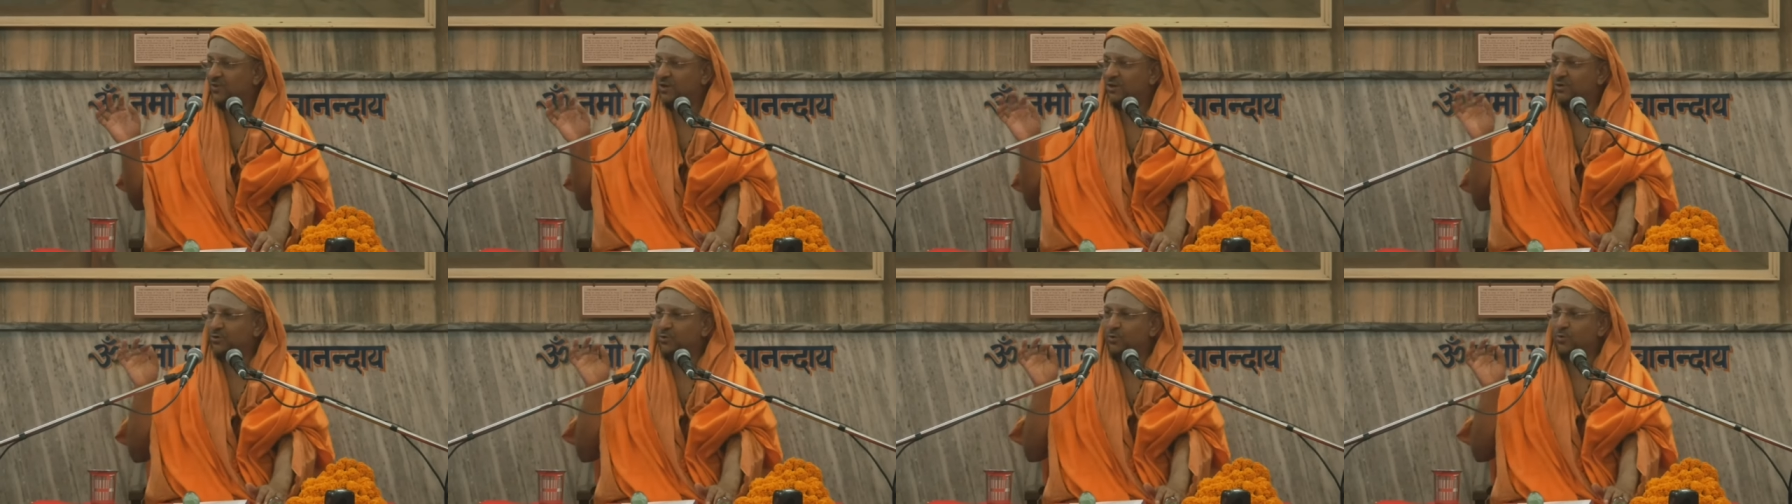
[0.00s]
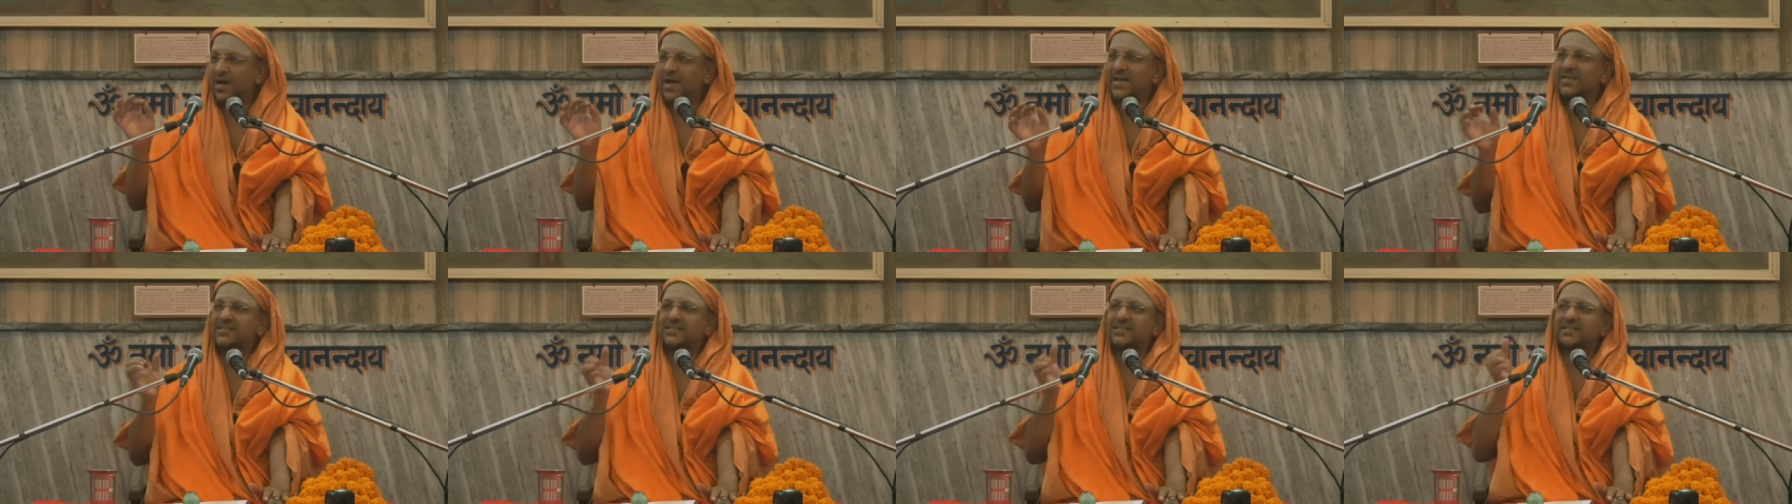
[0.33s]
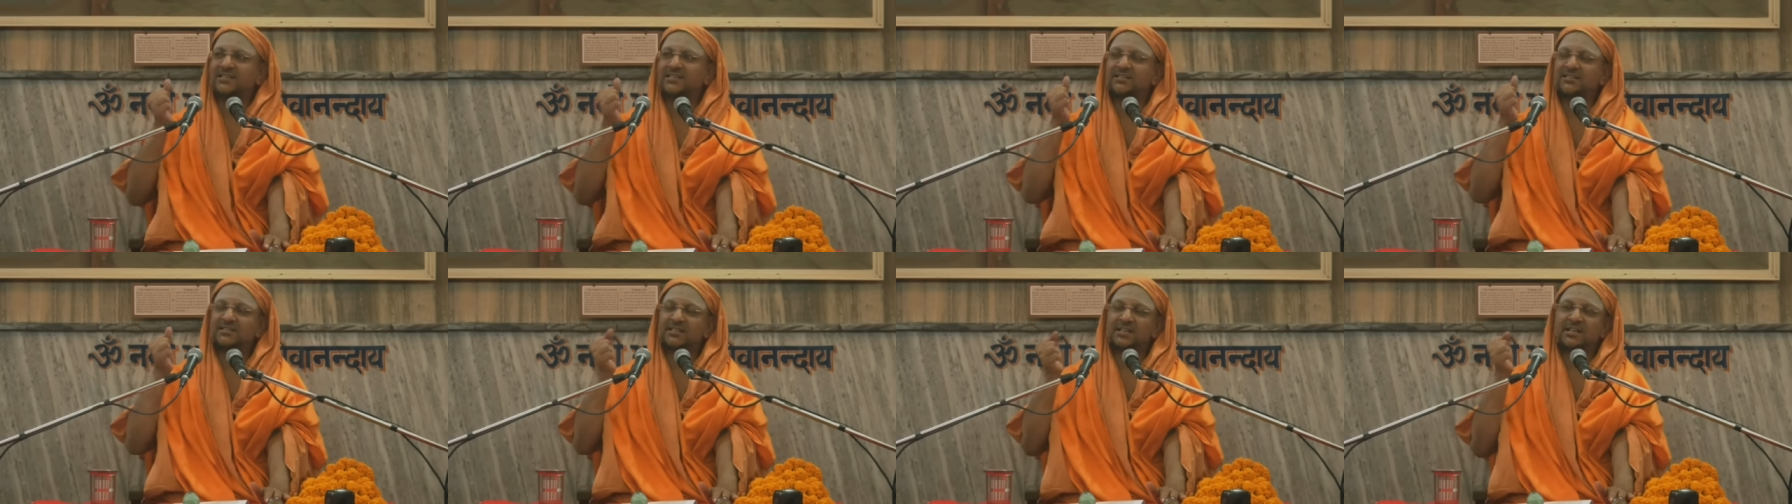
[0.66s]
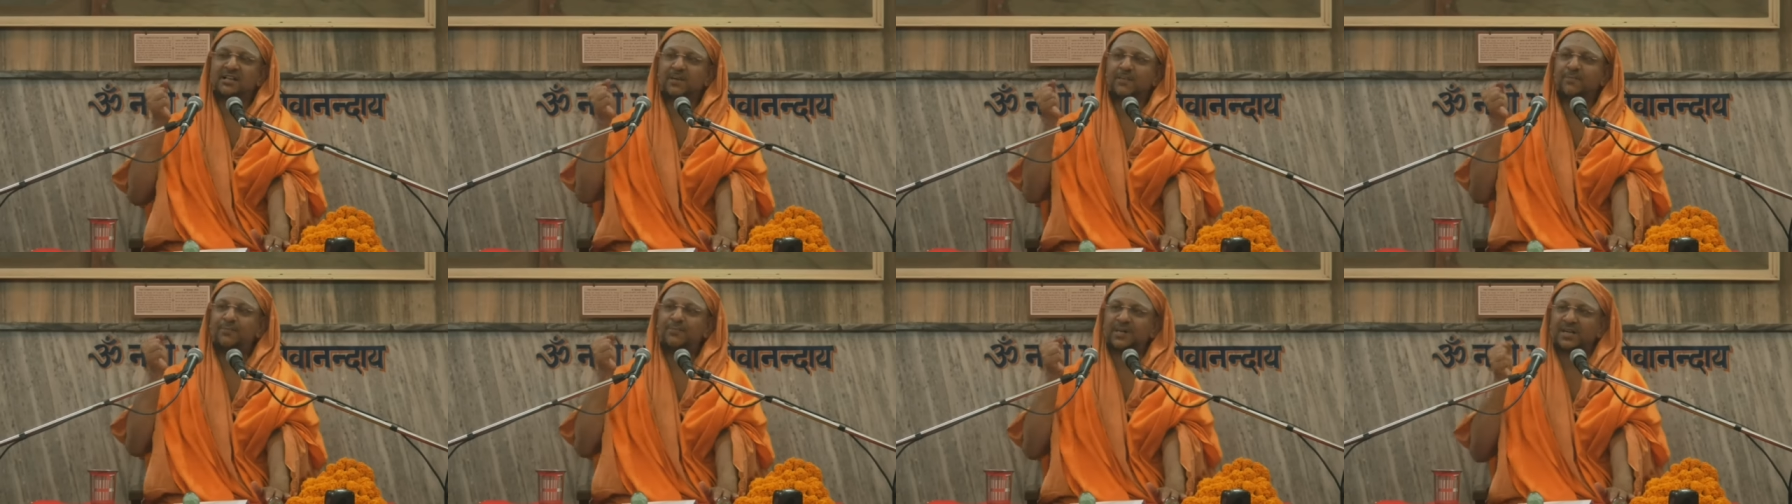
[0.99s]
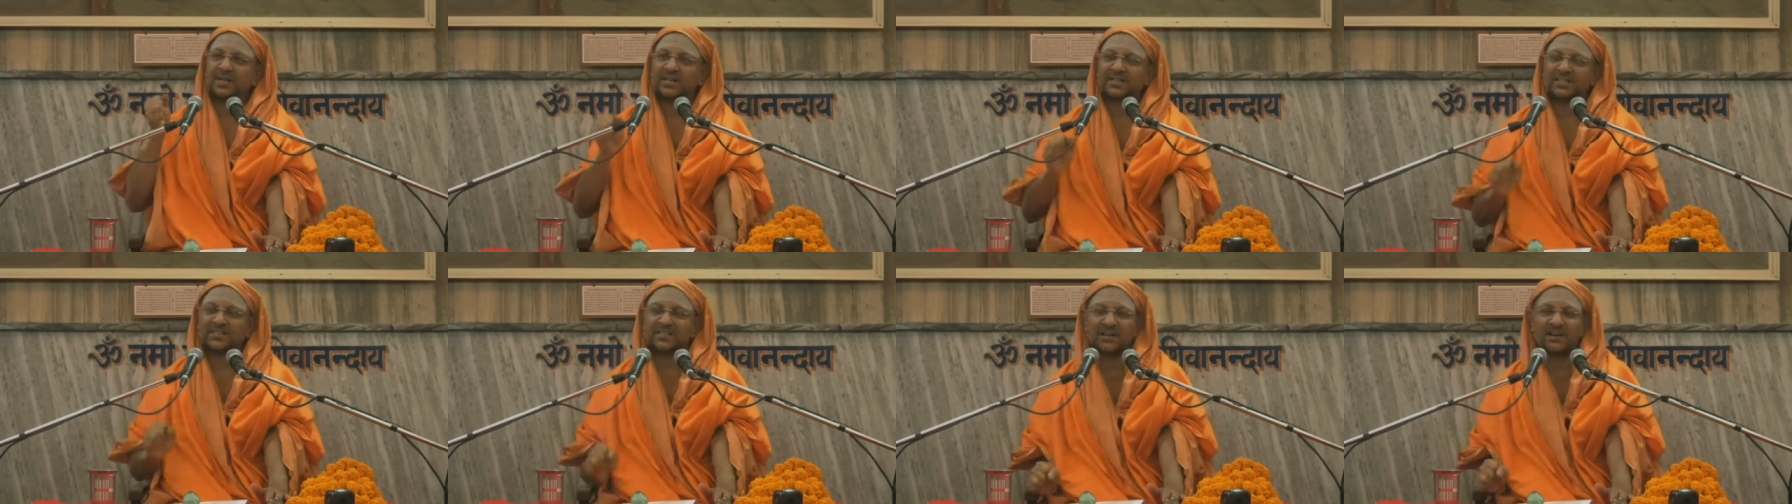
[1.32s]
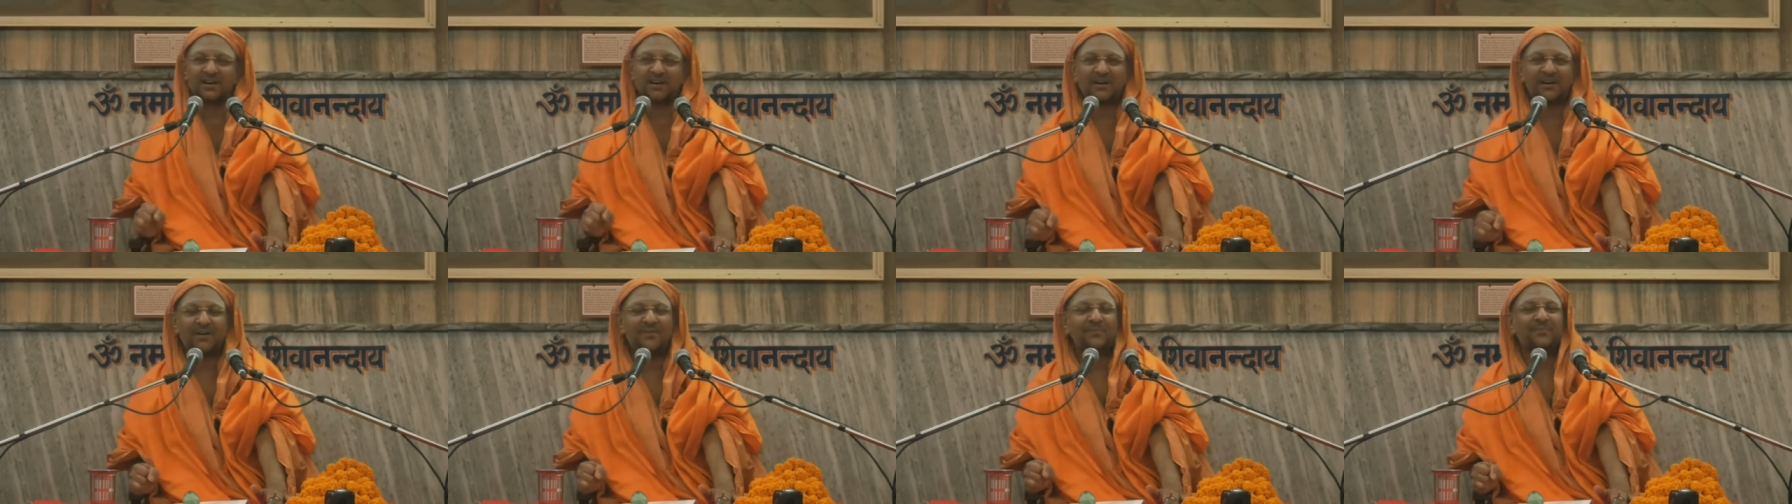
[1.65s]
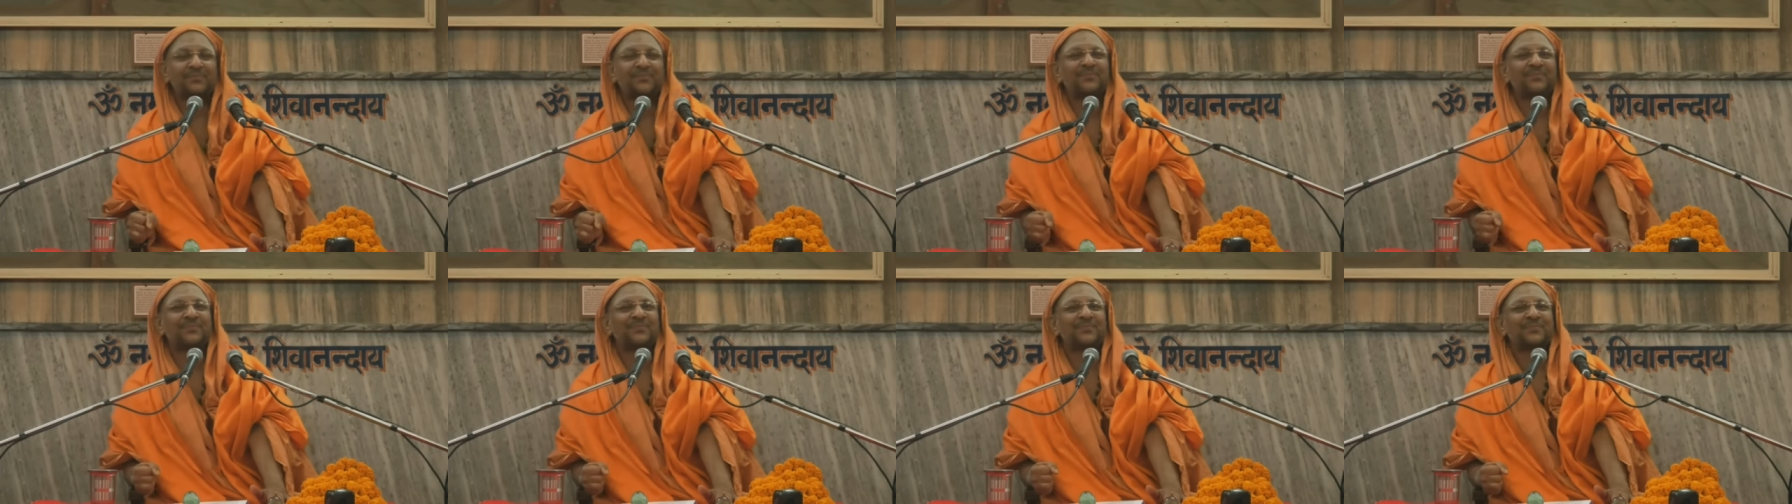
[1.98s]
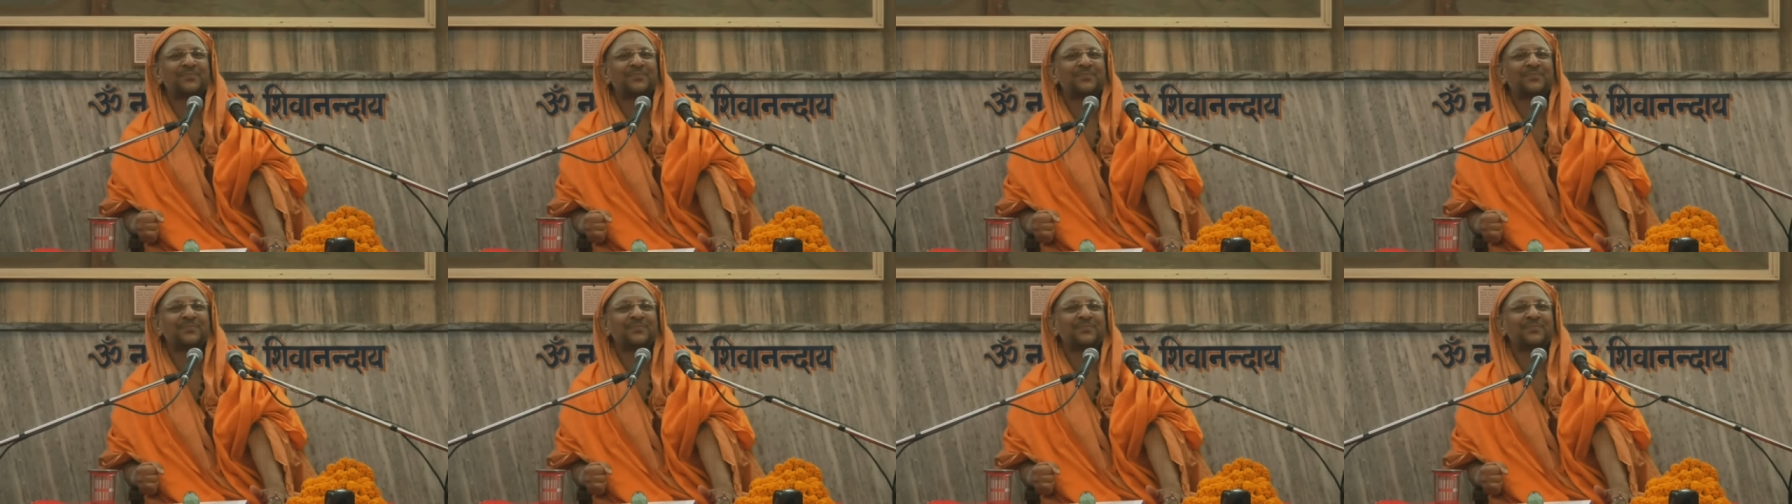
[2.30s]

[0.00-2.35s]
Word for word: One who has this dridhaprajna,